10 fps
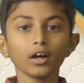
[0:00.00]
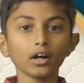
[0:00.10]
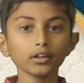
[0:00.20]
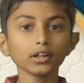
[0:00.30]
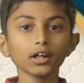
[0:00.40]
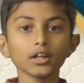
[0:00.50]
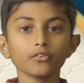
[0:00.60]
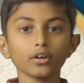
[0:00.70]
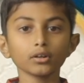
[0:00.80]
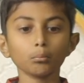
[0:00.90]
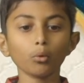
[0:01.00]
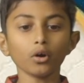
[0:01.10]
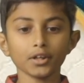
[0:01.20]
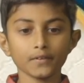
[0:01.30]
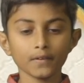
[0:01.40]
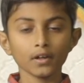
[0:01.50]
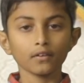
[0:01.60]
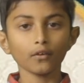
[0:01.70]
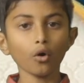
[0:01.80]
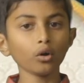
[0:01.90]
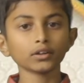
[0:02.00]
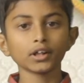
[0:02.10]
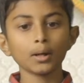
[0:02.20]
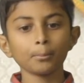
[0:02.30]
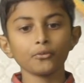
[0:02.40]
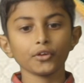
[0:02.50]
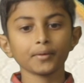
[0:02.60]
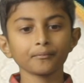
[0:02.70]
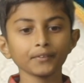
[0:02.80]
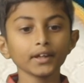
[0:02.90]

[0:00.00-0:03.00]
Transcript: Allah is al-Muwahhid, the all-encompassing.